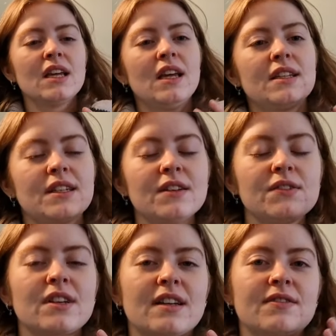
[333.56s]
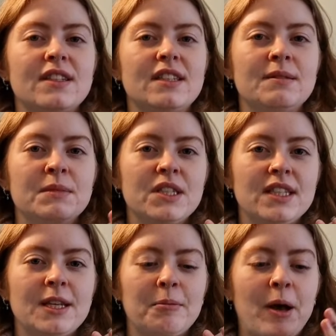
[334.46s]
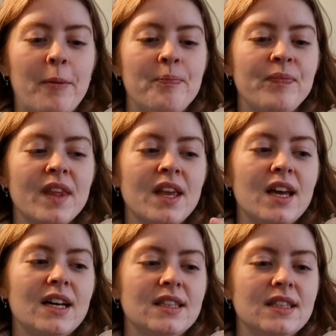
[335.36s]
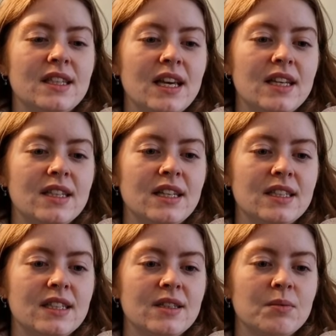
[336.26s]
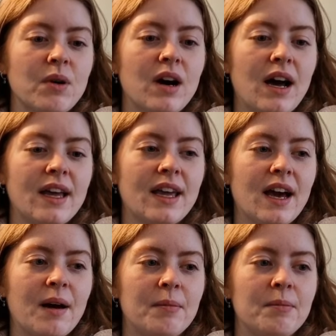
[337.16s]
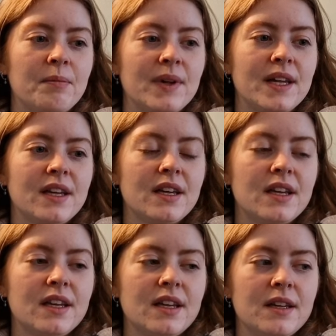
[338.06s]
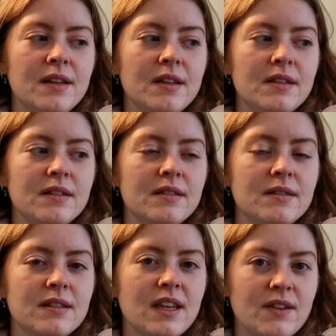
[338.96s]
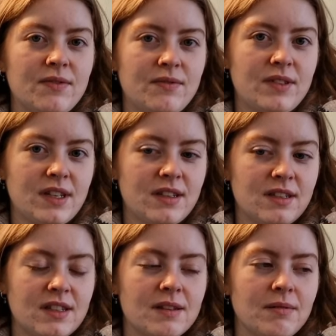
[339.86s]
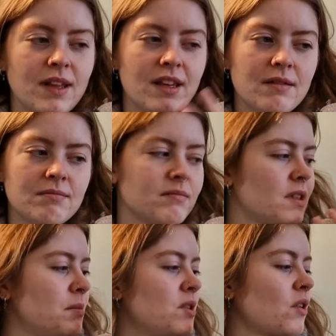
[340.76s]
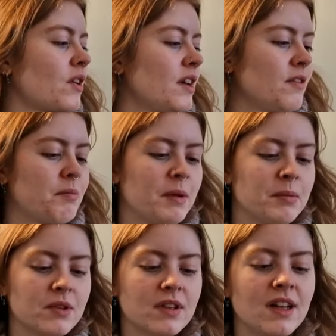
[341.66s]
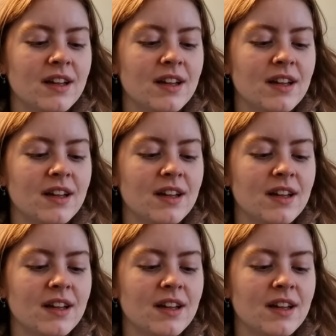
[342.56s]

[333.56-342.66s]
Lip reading: A self-drafted machine knit pattern, and this is what I am gifting to, like, the majority of people.